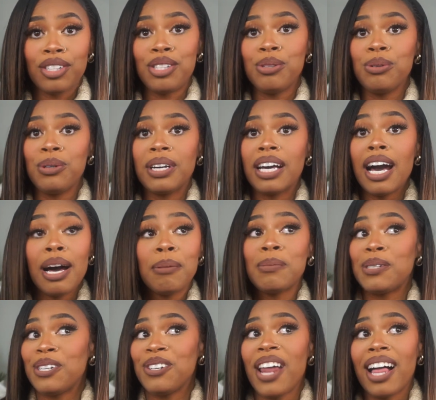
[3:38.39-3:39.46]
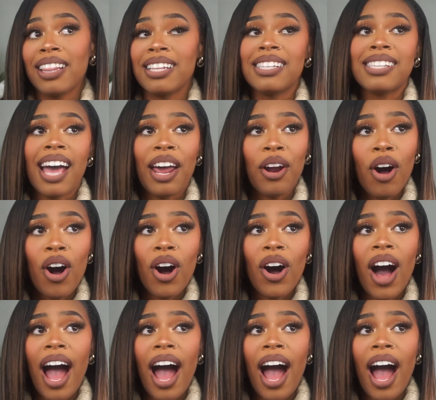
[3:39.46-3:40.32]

to come to Dallas at all.